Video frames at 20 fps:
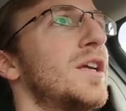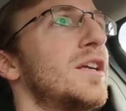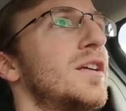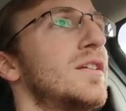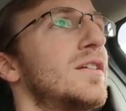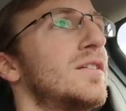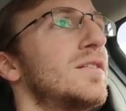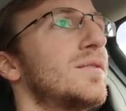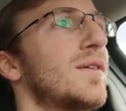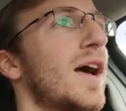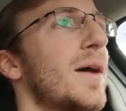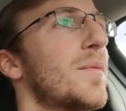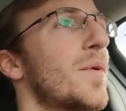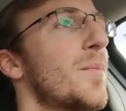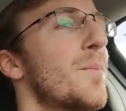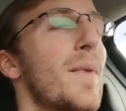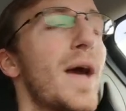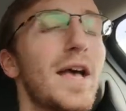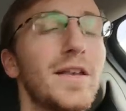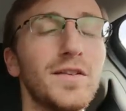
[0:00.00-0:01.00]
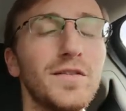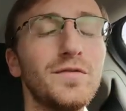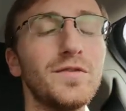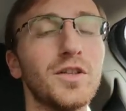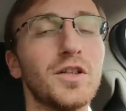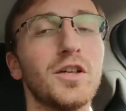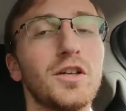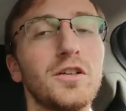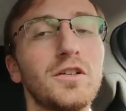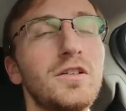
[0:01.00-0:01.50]
me? I'm a massive
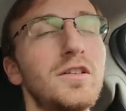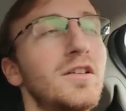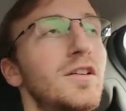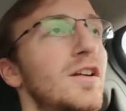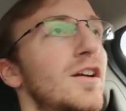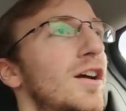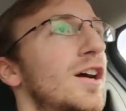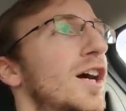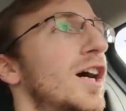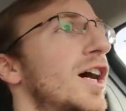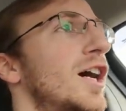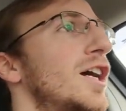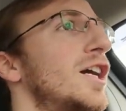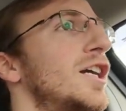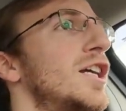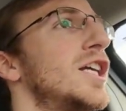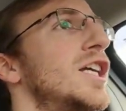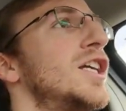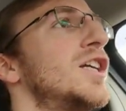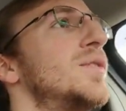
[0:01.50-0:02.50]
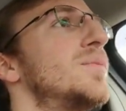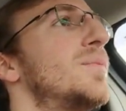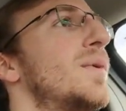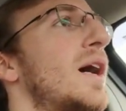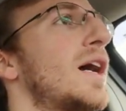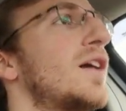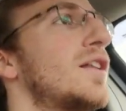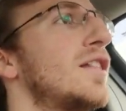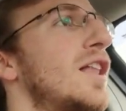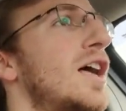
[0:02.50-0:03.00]
nerd. I
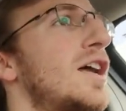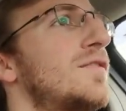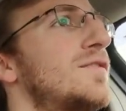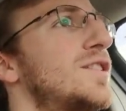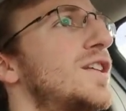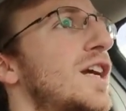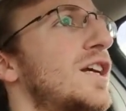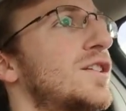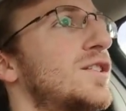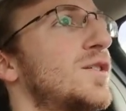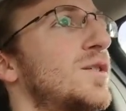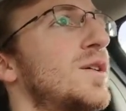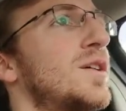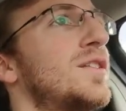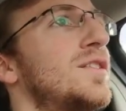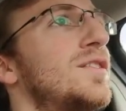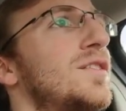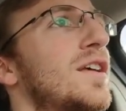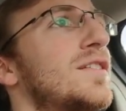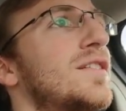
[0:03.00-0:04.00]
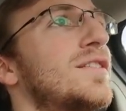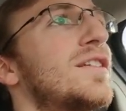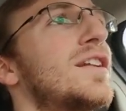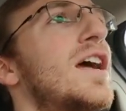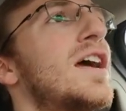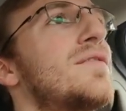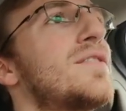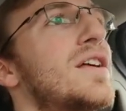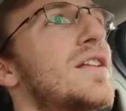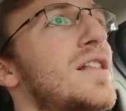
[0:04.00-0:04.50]
buy a lot of tech toys. As I said,
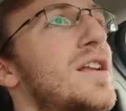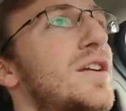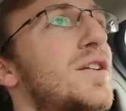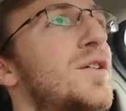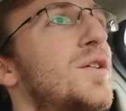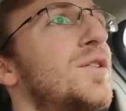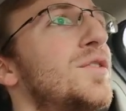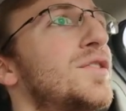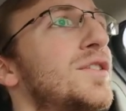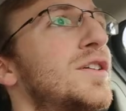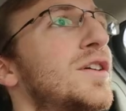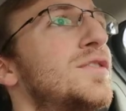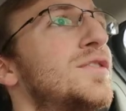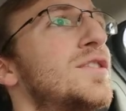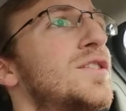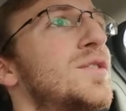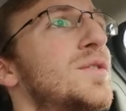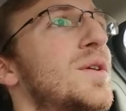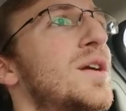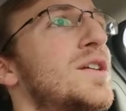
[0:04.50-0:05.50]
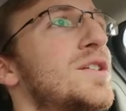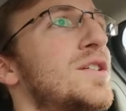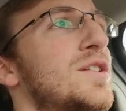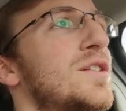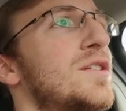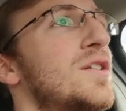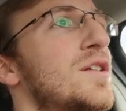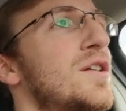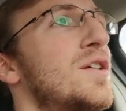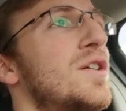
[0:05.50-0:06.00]
I have that like Goal Zero situation,
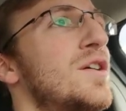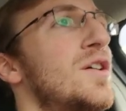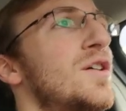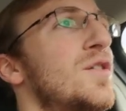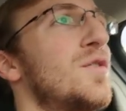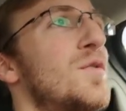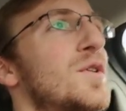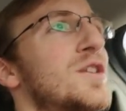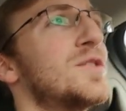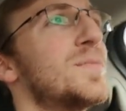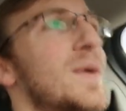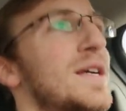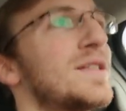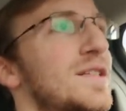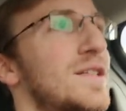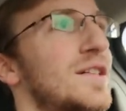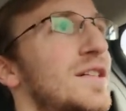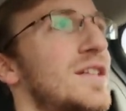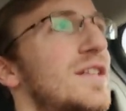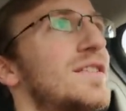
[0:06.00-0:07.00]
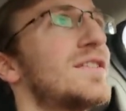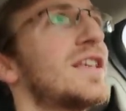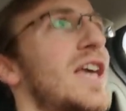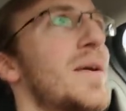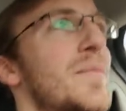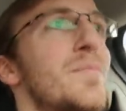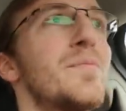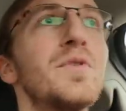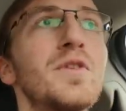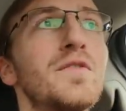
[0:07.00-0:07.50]
which basically is
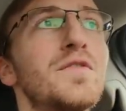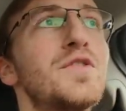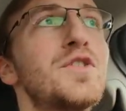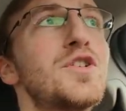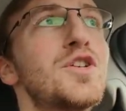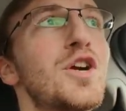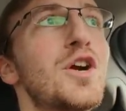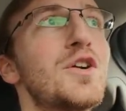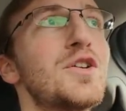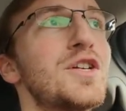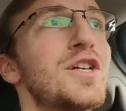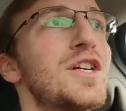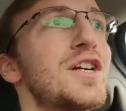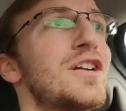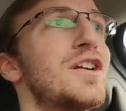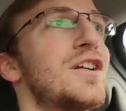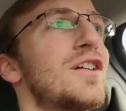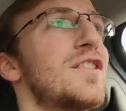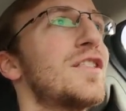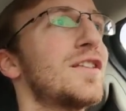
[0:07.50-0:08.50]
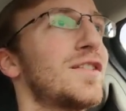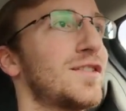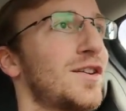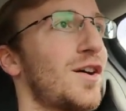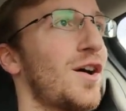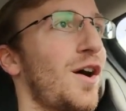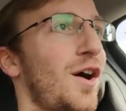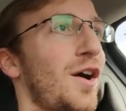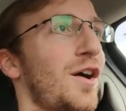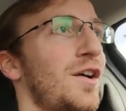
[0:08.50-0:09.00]
capable of charging this
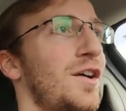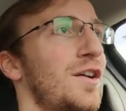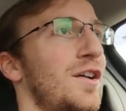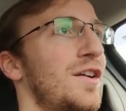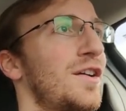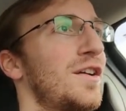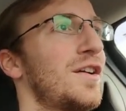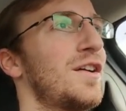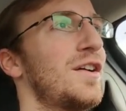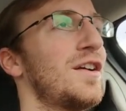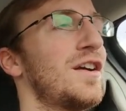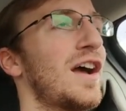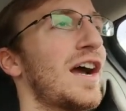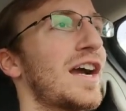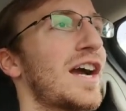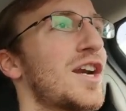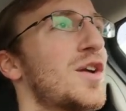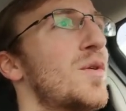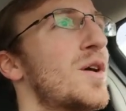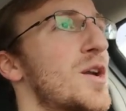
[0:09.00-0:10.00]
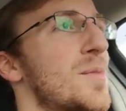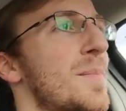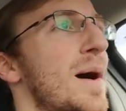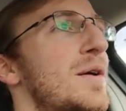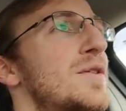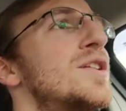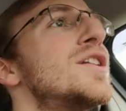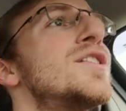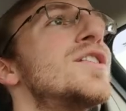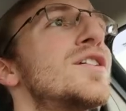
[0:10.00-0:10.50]
car. I kind of want to
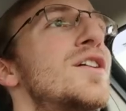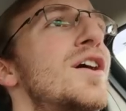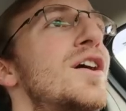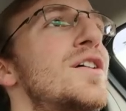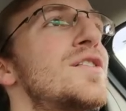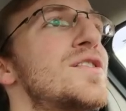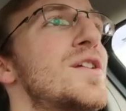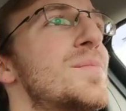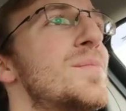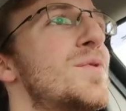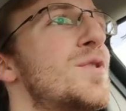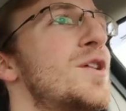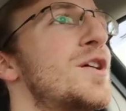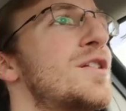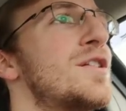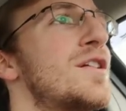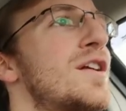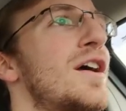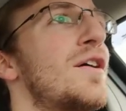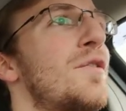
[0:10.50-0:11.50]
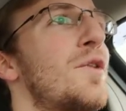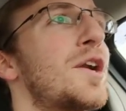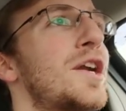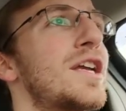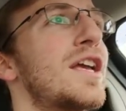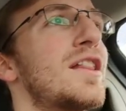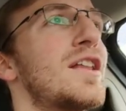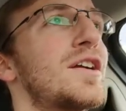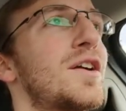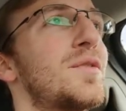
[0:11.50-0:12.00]
mount it in the car at some point. I want
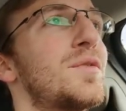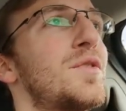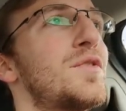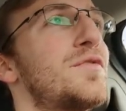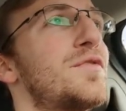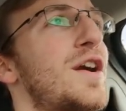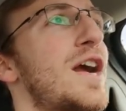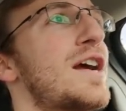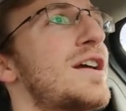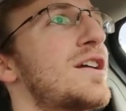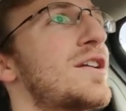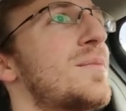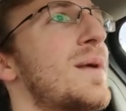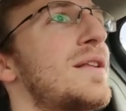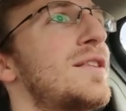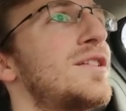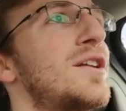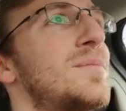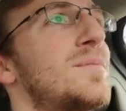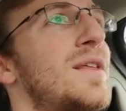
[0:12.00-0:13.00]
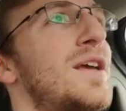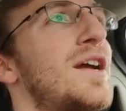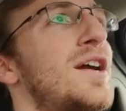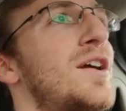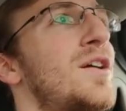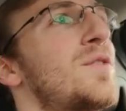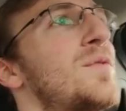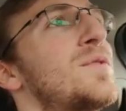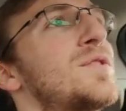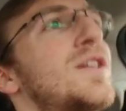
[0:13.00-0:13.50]
to get like a roof rack and mount it up
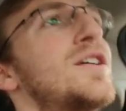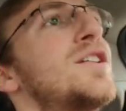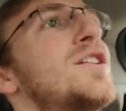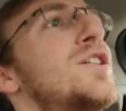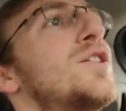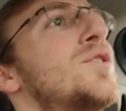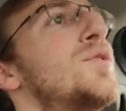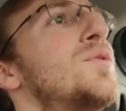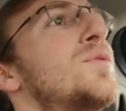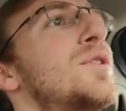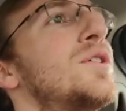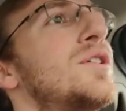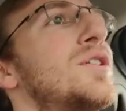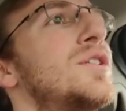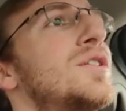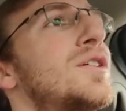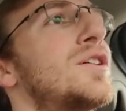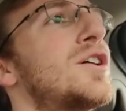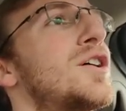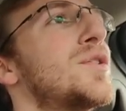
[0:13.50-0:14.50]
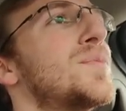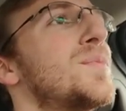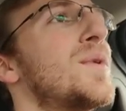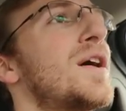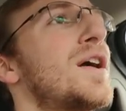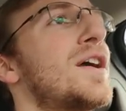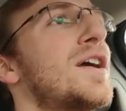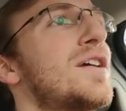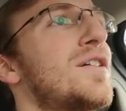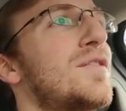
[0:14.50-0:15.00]
there, which I know will hurt
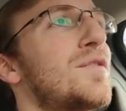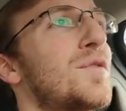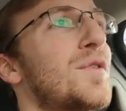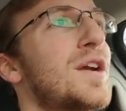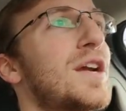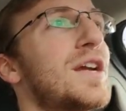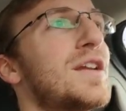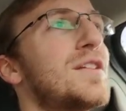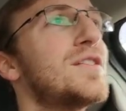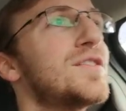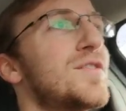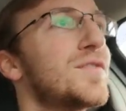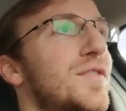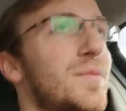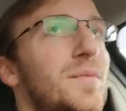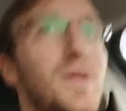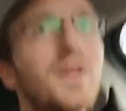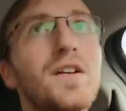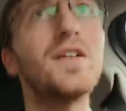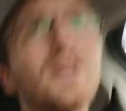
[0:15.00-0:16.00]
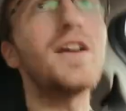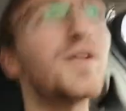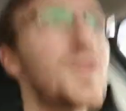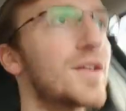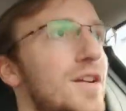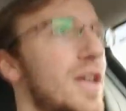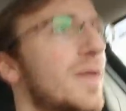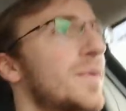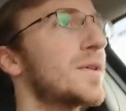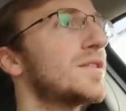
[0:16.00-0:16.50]
my range from an
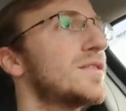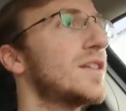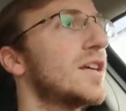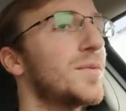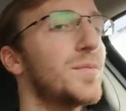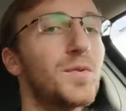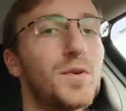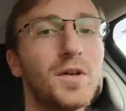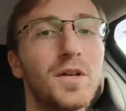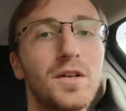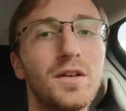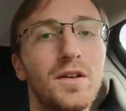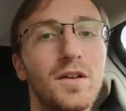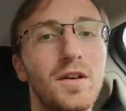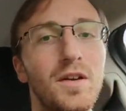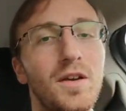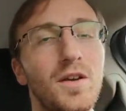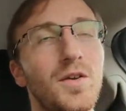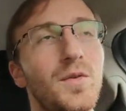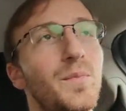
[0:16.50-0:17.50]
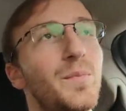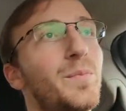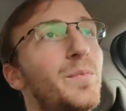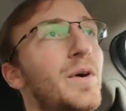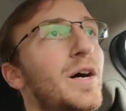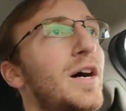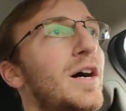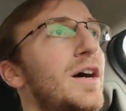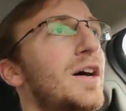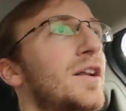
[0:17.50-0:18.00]
aerodynamic standpoint,
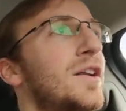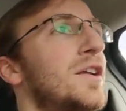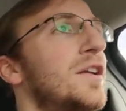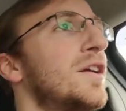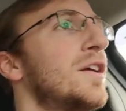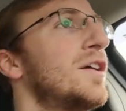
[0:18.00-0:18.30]
but